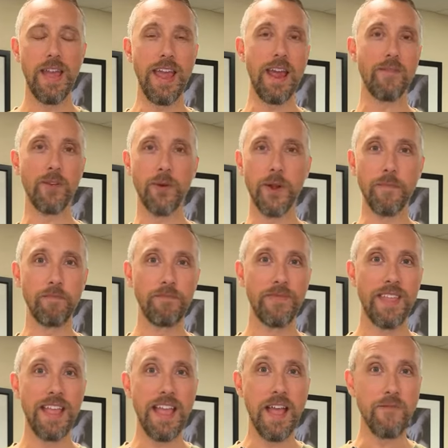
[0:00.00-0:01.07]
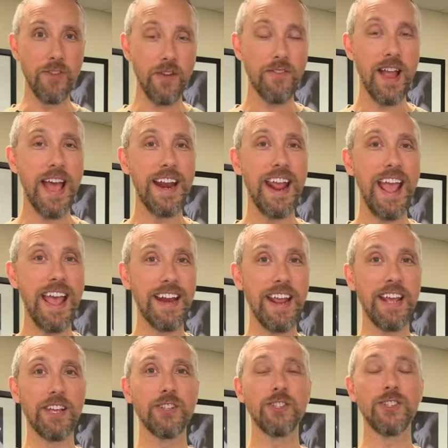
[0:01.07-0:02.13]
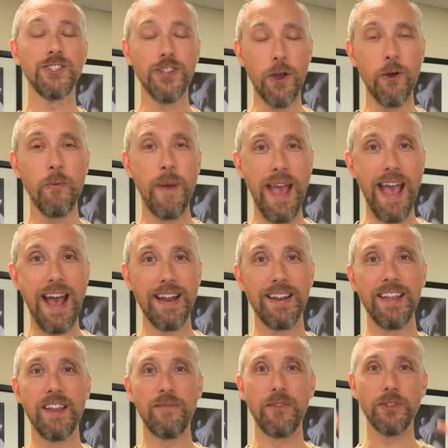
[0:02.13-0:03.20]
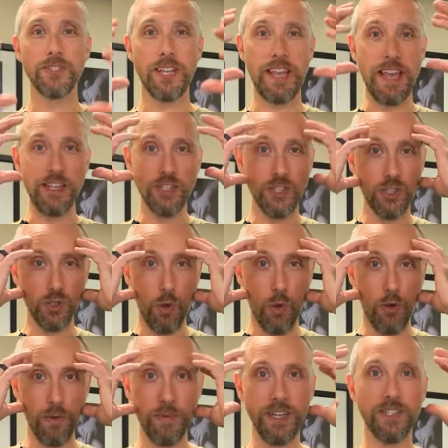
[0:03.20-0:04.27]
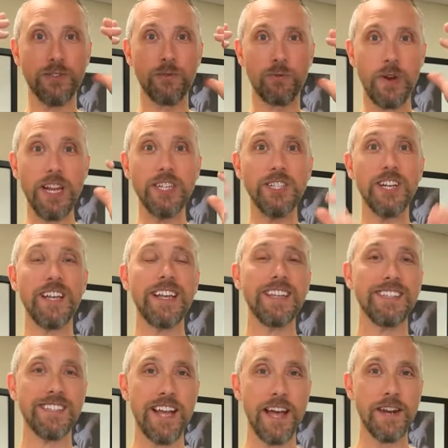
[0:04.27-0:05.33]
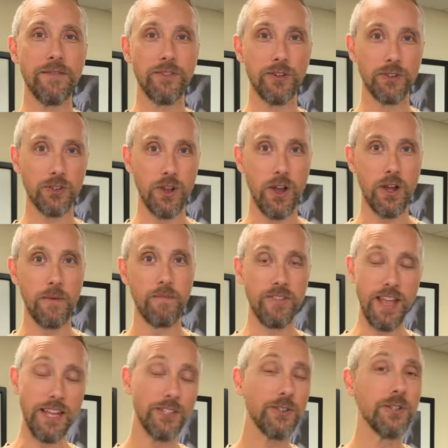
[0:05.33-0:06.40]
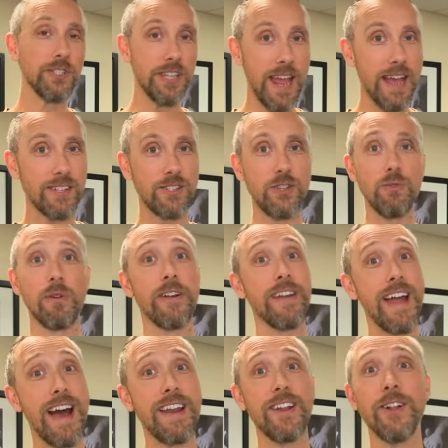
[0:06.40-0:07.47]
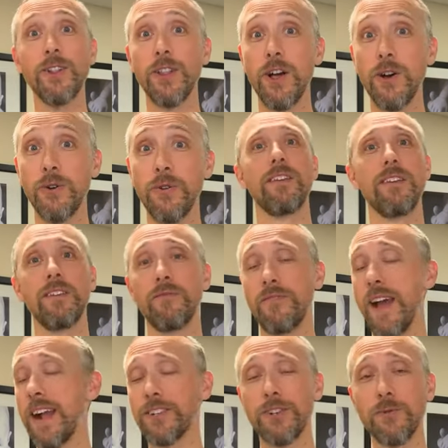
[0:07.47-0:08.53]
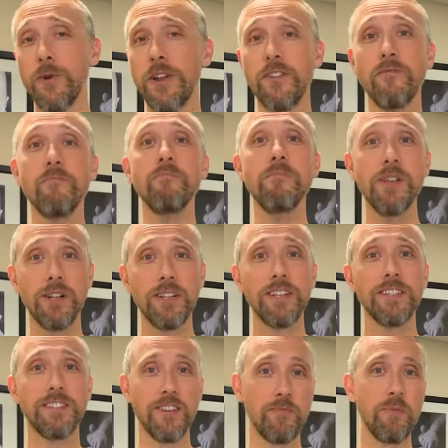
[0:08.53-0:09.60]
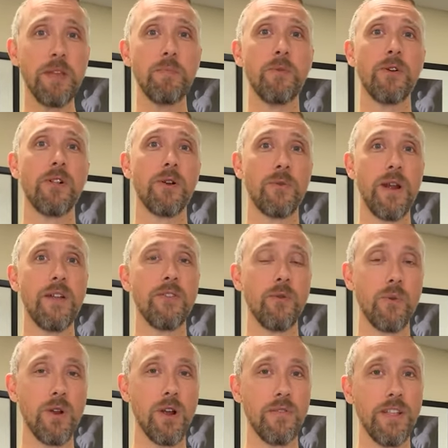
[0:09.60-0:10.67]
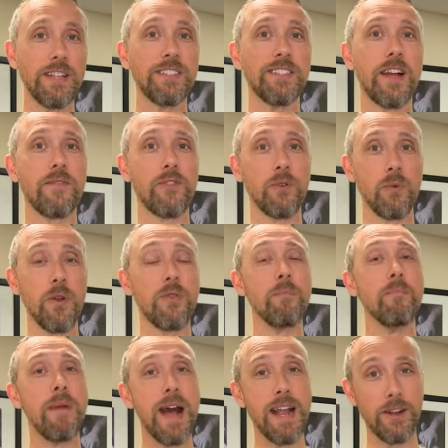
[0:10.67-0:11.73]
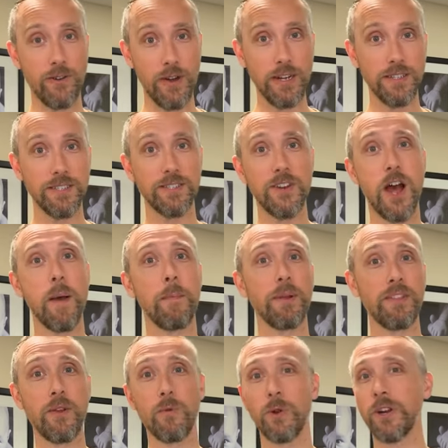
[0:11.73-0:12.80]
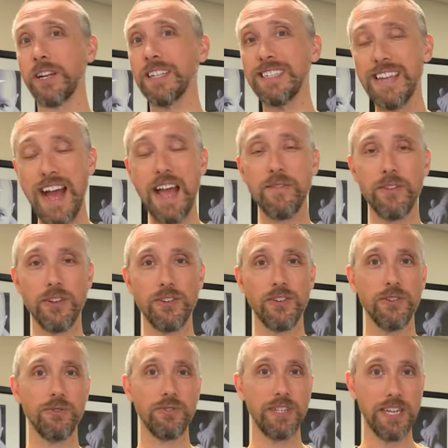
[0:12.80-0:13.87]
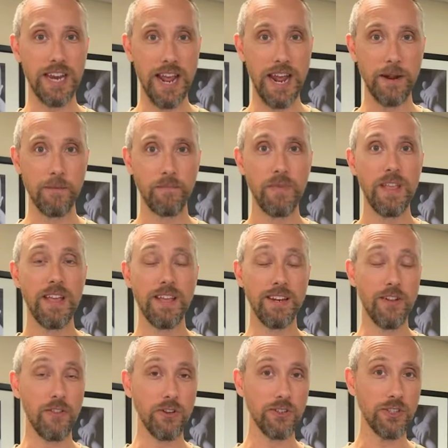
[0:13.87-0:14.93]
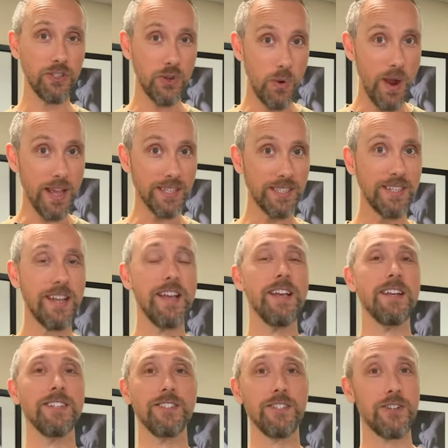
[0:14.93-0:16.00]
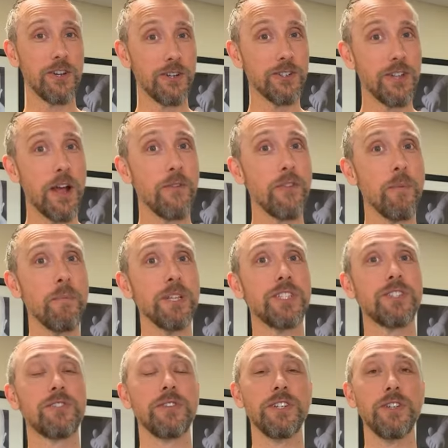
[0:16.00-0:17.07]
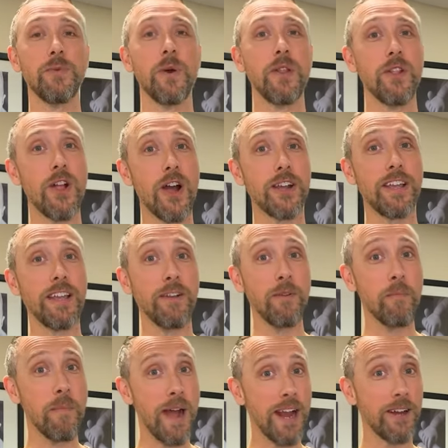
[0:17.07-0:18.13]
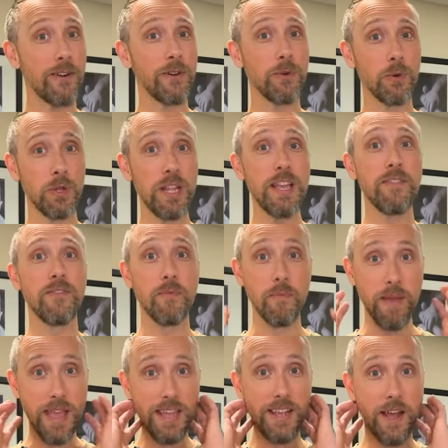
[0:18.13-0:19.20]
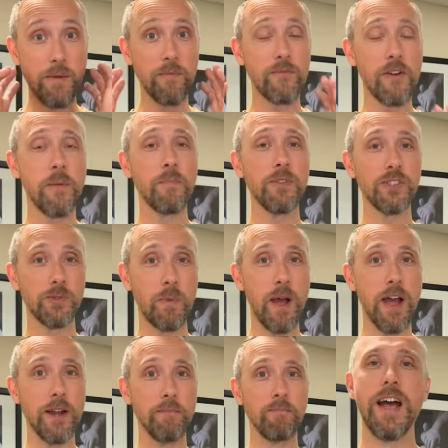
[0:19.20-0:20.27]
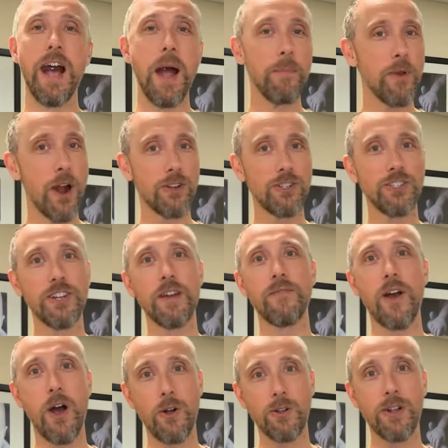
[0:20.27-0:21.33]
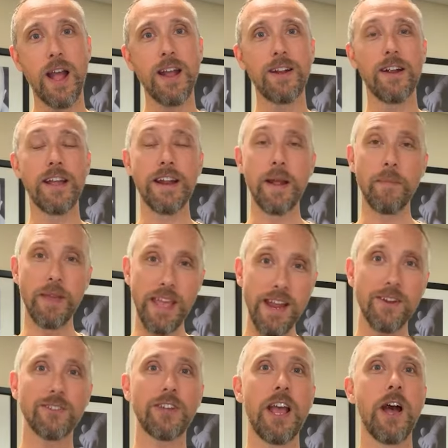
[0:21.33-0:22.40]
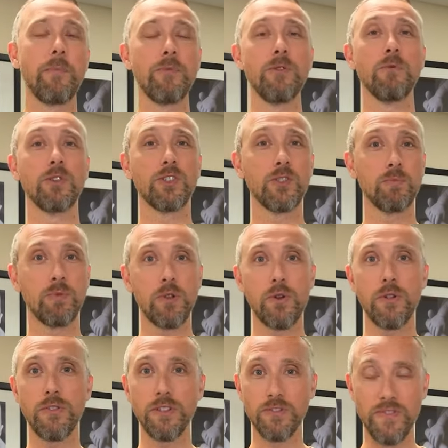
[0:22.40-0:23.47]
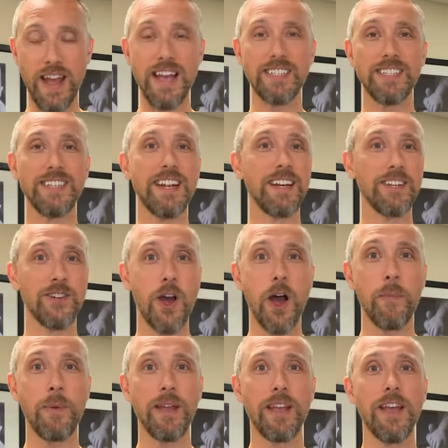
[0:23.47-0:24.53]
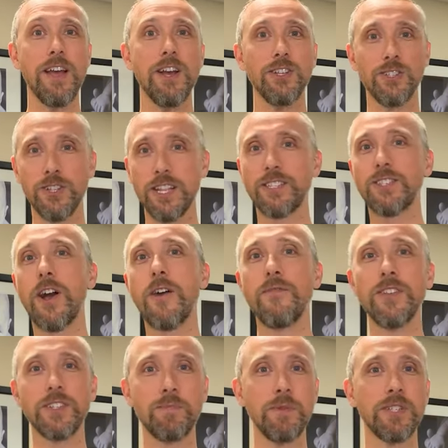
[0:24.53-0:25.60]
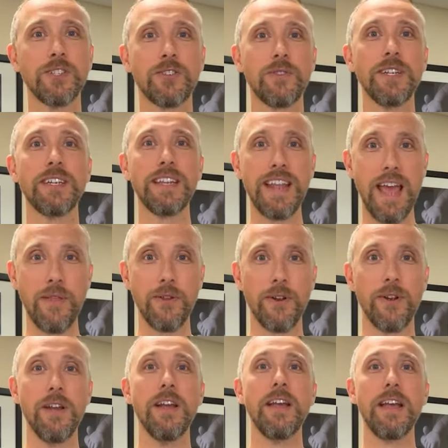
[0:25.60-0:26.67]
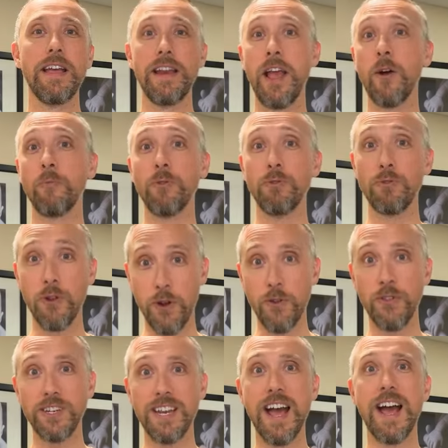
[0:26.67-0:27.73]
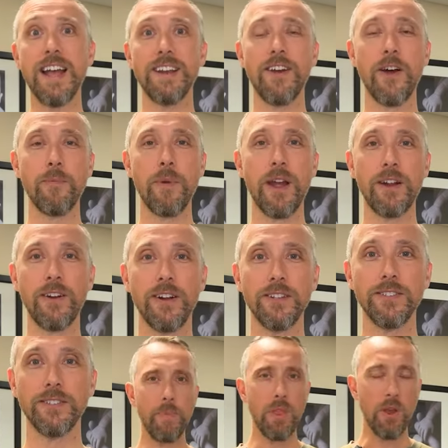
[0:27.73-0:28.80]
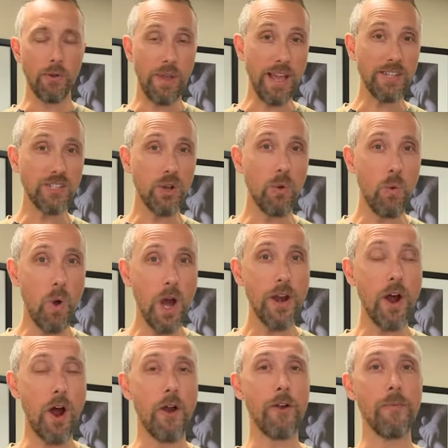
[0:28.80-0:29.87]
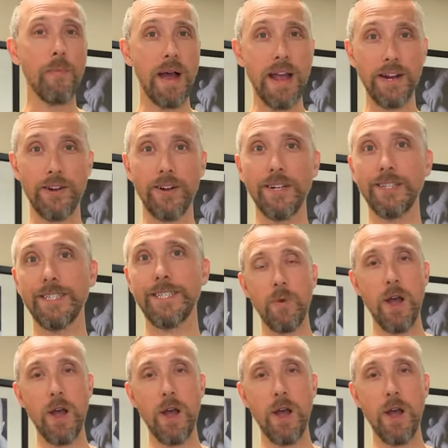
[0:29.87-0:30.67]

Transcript: Hey everyone. Have you ever had a headache so bad it feels like a storm is raging inside of your skull? The answer is yes, you are not alone. In fact, you're one of millions of people around the world that suffer with migraines, a topic that we're going to dive into today. Now, there's a twist. As it turns out, the mystery to unlocking migraine relief may come from the spine. I'm Dr. Jeff Allgaier, and I'm here to help you explore this fascinating topic. So let's solve this mystery together and help you turn the tide on migraines. Okay, so what are migraines?